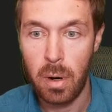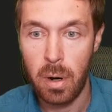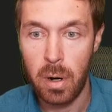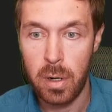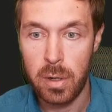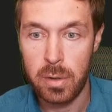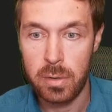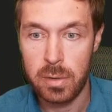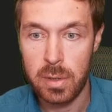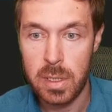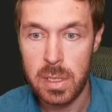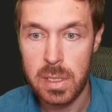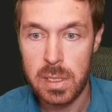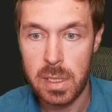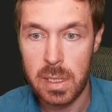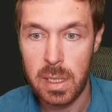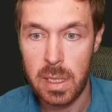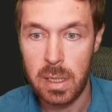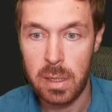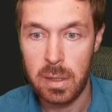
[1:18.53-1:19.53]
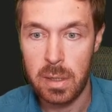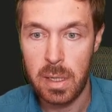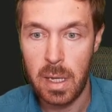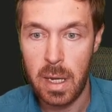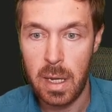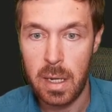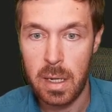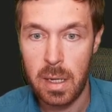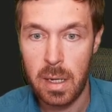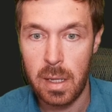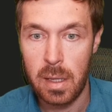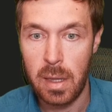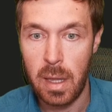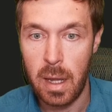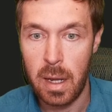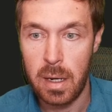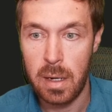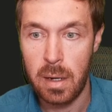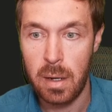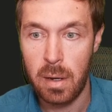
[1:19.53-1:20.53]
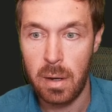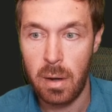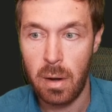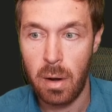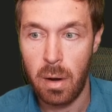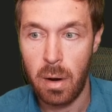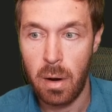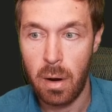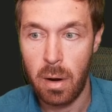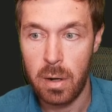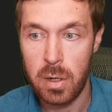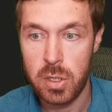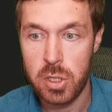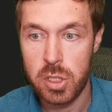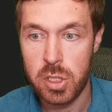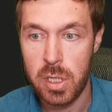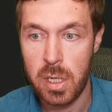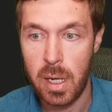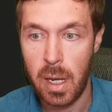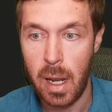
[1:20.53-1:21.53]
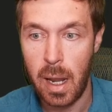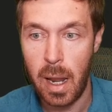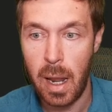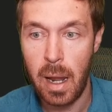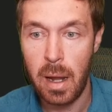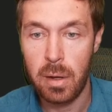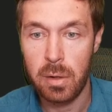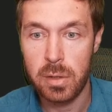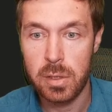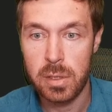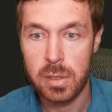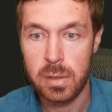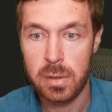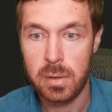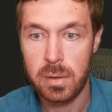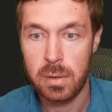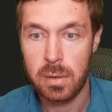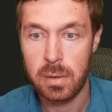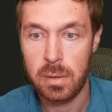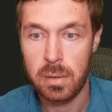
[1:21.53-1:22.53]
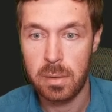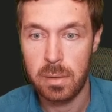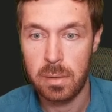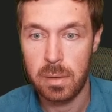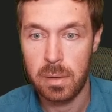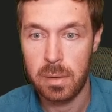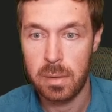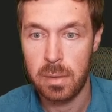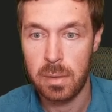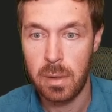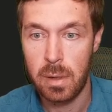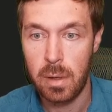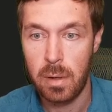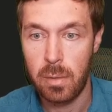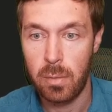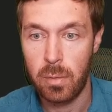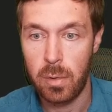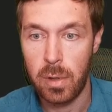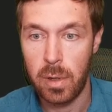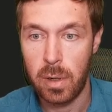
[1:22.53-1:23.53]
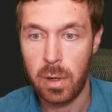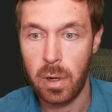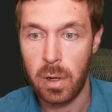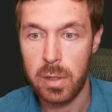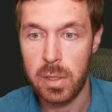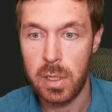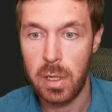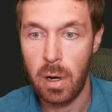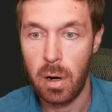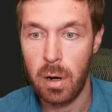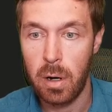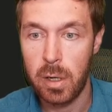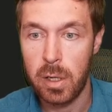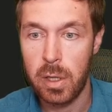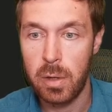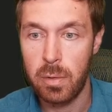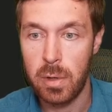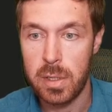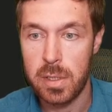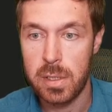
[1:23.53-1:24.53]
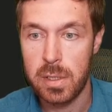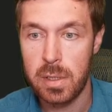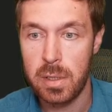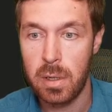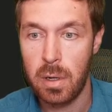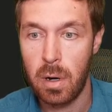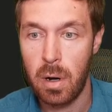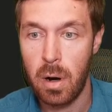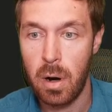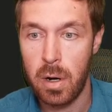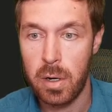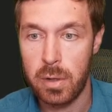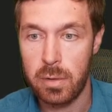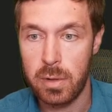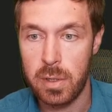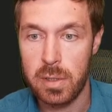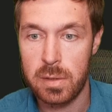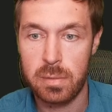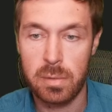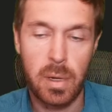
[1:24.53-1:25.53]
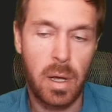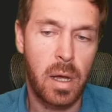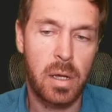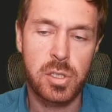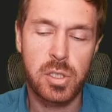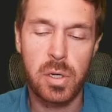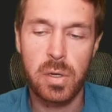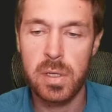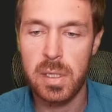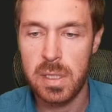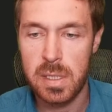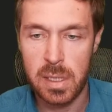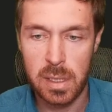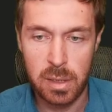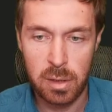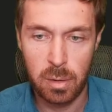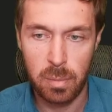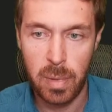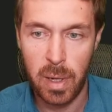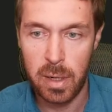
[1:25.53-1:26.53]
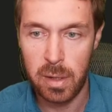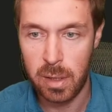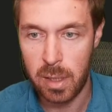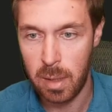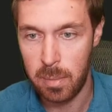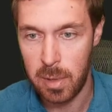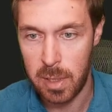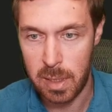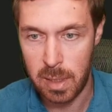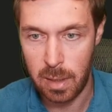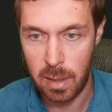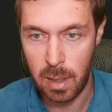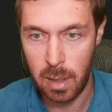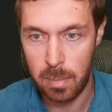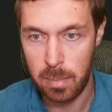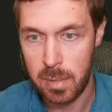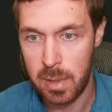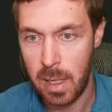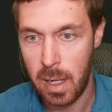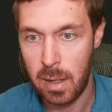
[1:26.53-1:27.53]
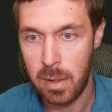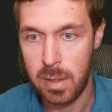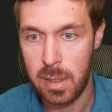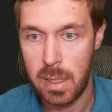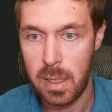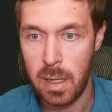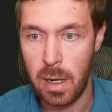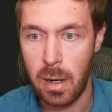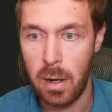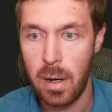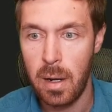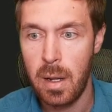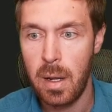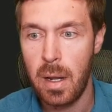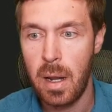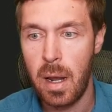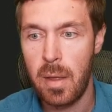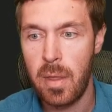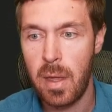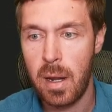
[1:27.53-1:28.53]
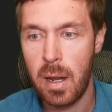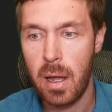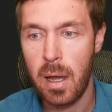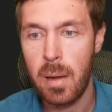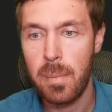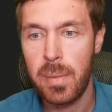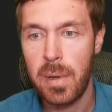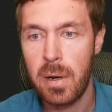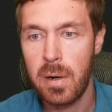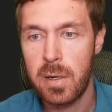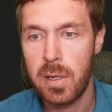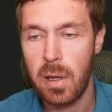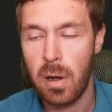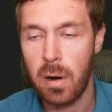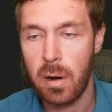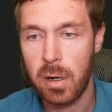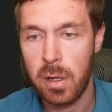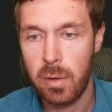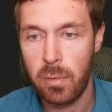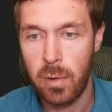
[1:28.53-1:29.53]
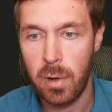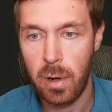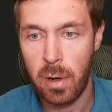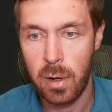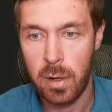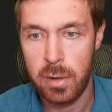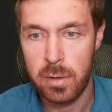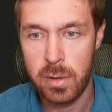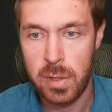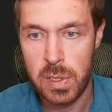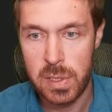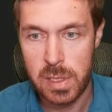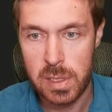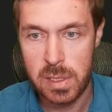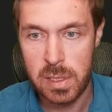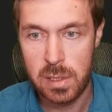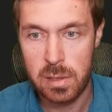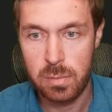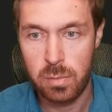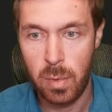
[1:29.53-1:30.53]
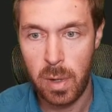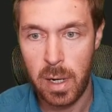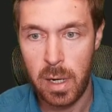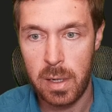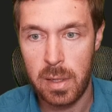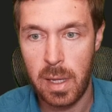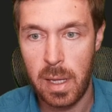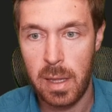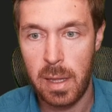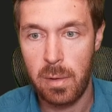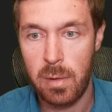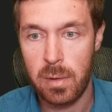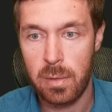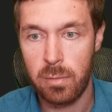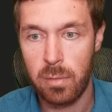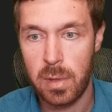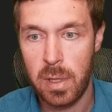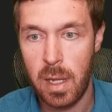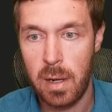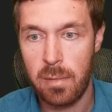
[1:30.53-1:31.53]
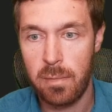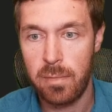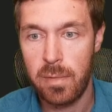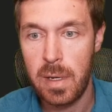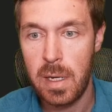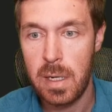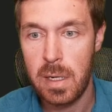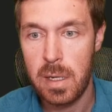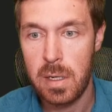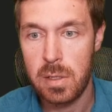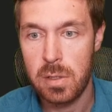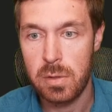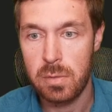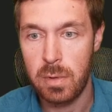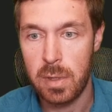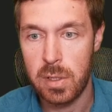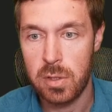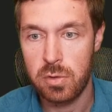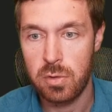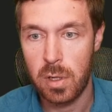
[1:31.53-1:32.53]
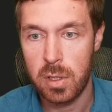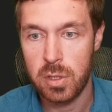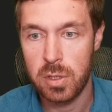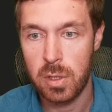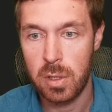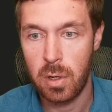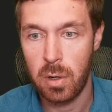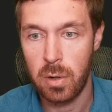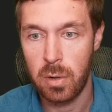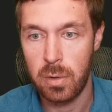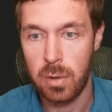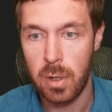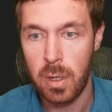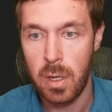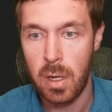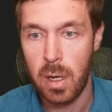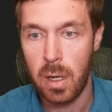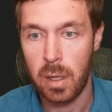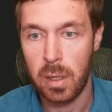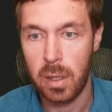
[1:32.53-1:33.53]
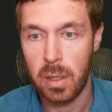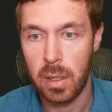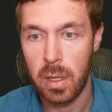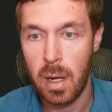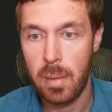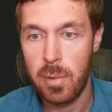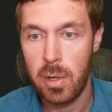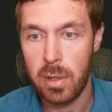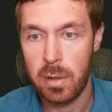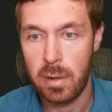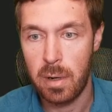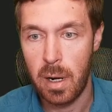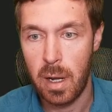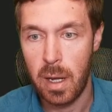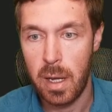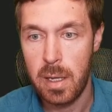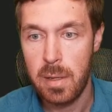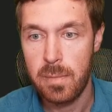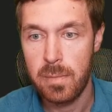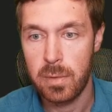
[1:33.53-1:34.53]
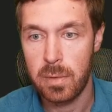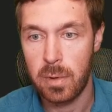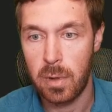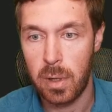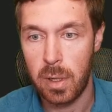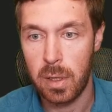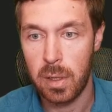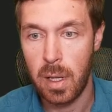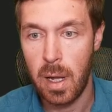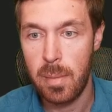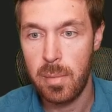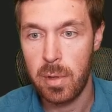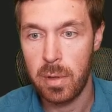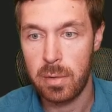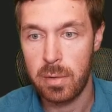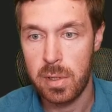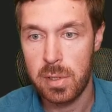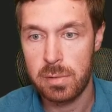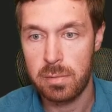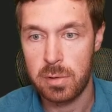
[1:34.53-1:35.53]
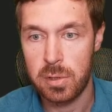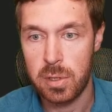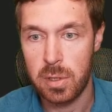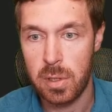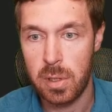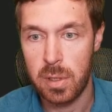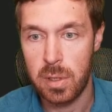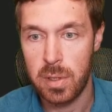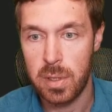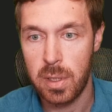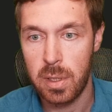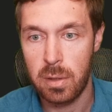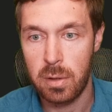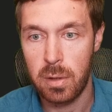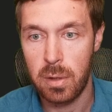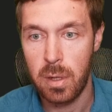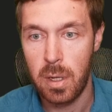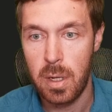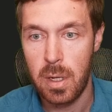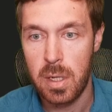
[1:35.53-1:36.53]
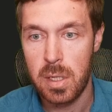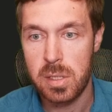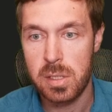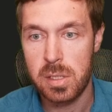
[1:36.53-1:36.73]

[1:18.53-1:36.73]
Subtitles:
arteries, and here they then arch out, or they're called the arcuate arteries. Well, I'll show these a little better coming up down here. And then up here, the arcuate arteries, this is where they would then feed into a structure called a glomulari, or a glomerulus, which are these little